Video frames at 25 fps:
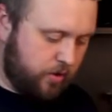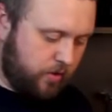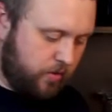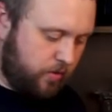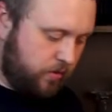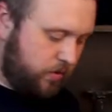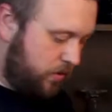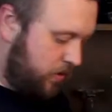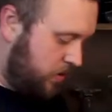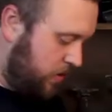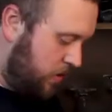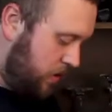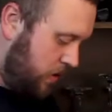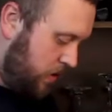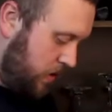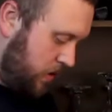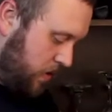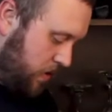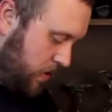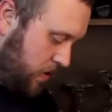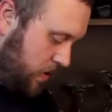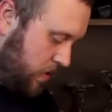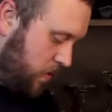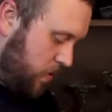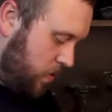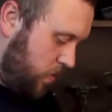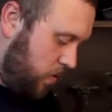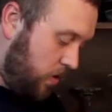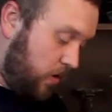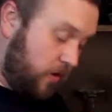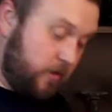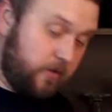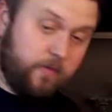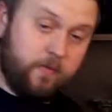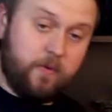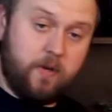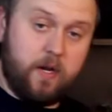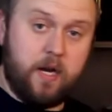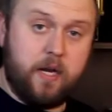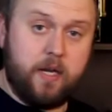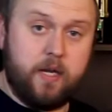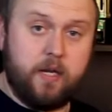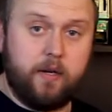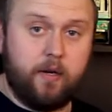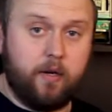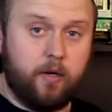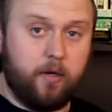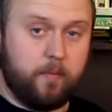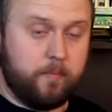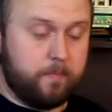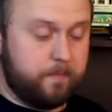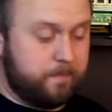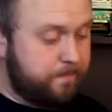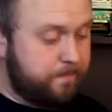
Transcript: juice works fine here.